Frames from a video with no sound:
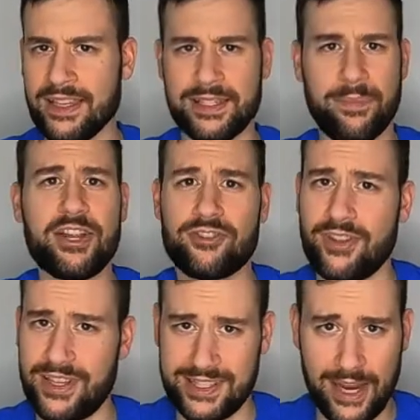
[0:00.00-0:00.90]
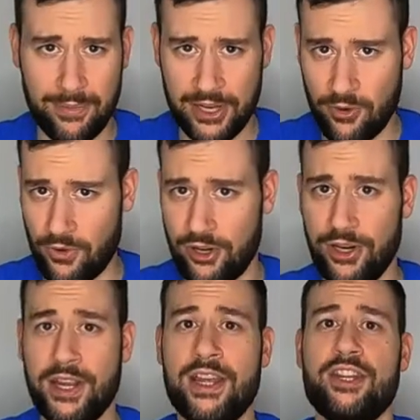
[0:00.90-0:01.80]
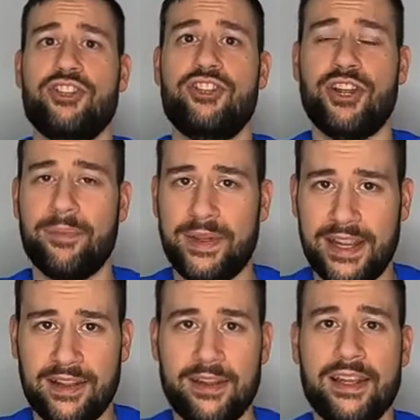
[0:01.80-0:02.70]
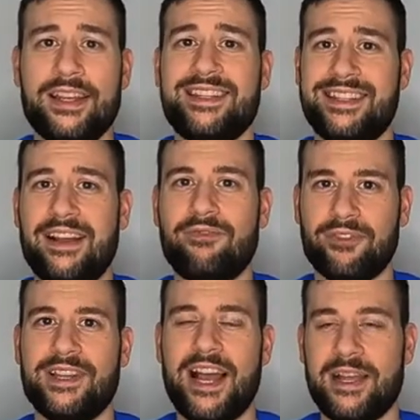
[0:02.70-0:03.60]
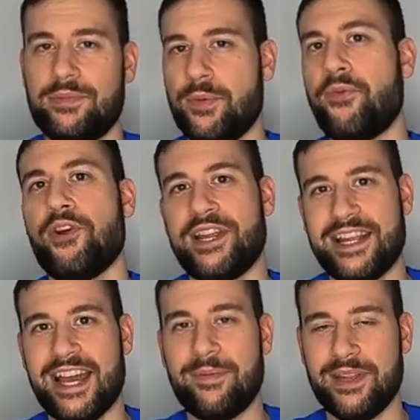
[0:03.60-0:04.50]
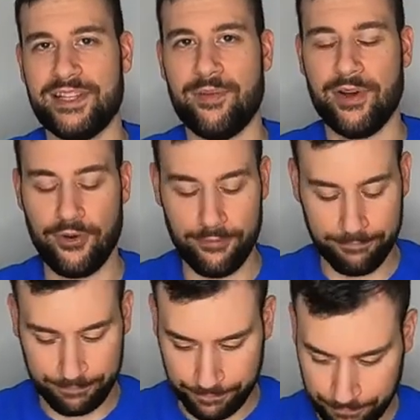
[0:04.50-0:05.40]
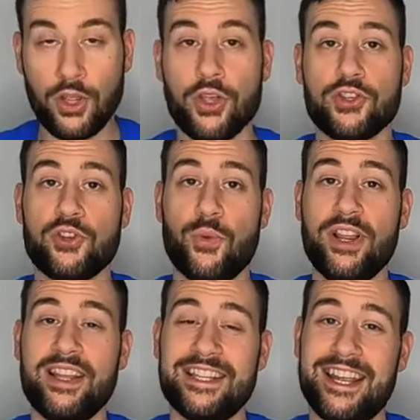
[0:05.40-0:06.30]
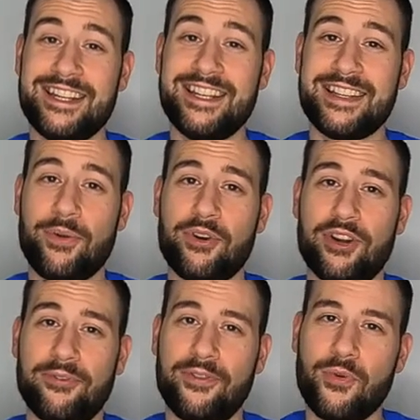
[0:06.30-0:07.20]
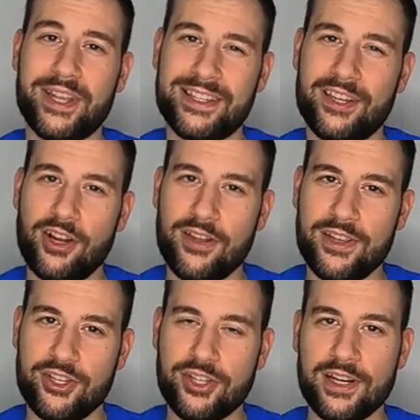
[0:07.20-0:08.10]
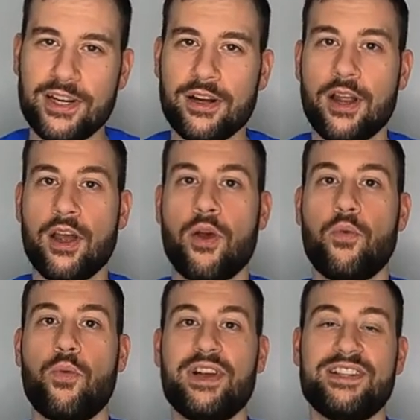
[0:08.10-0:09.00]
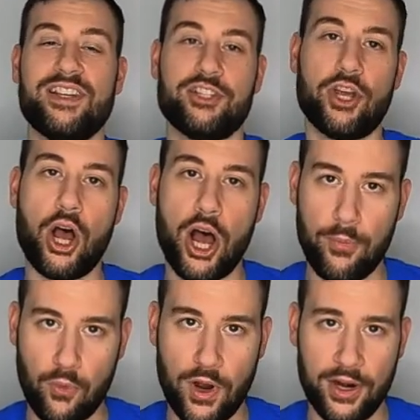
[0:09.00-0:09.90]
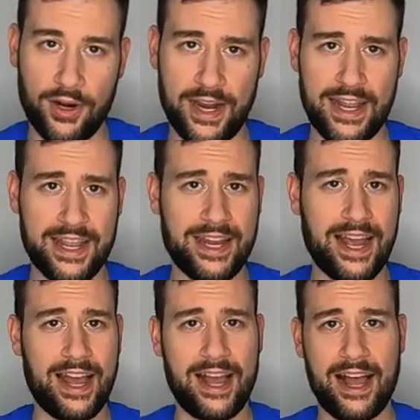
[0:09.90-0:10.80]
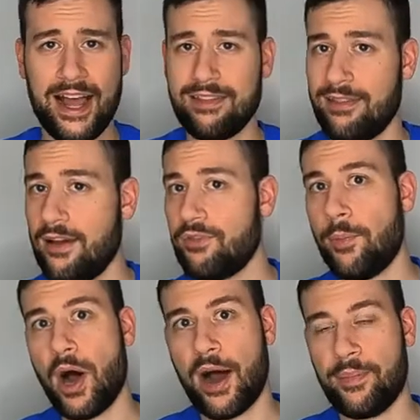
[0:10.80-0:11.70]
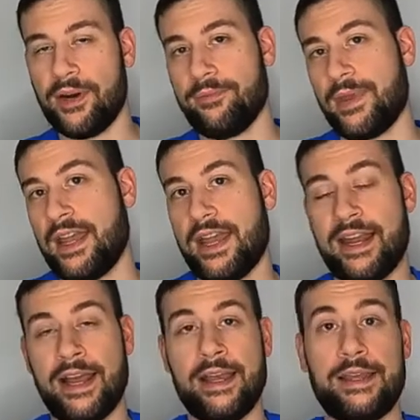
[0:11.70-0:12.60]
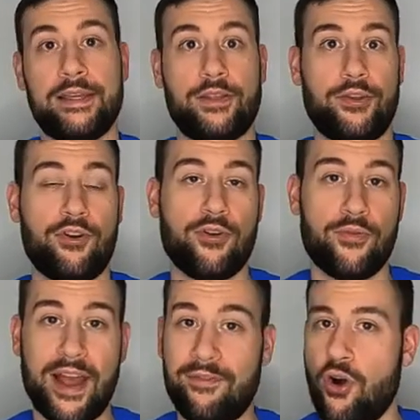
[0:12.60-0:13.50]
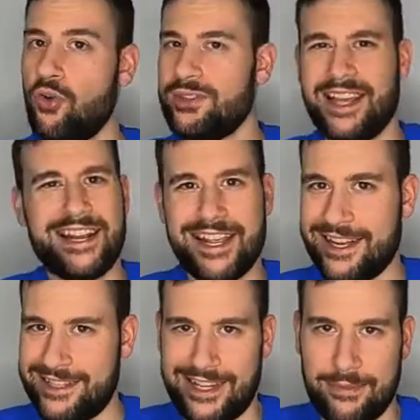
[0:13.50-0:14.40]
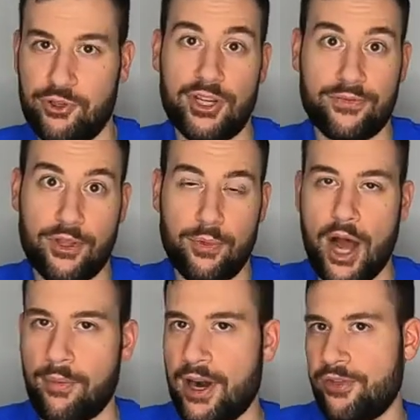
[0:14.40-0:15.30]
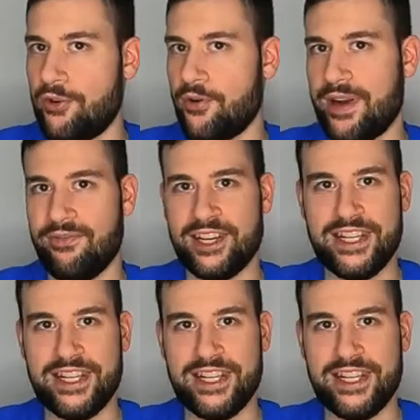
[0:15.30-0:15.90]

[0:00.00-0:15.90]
especially this time of year where they're jumping several times before you can get them into the boat. So one of the techniques I wanted to focus in on this year was the topwater, and I love the popper, and I have a whole dedicated setup just for the popper. I throw it every